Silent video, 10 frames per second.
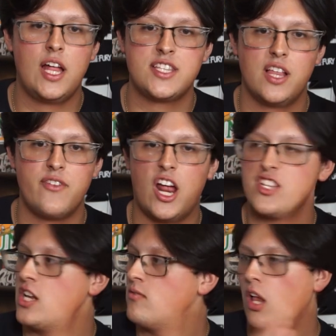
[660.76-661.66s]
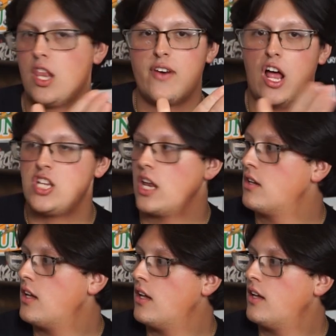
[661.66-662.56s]
that's 11 out of 10. 11 out of
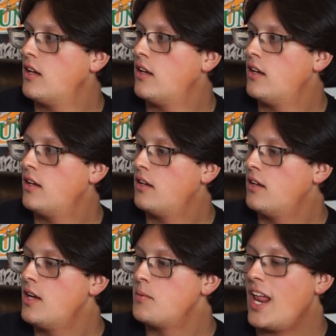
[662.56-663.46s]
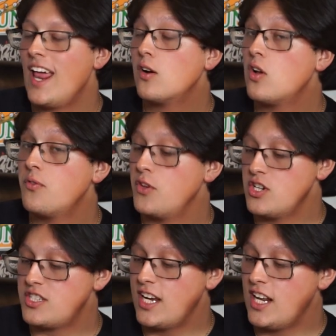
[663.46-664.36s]
10. Okay, well... But I don't know if
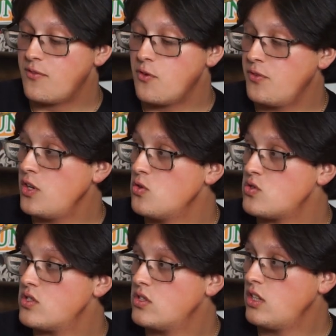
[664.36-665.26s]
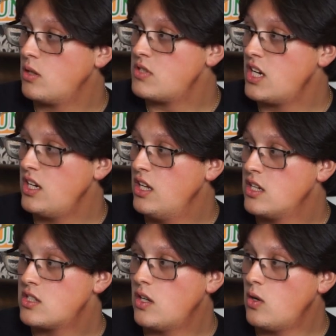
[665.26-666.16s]
they're just saying it for views. You know what I'm saying?
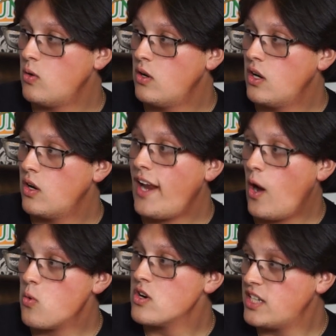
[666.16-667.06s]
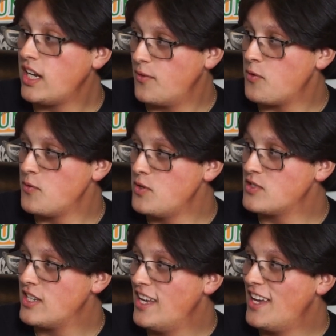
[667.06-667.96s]
So, now we're saying it for views.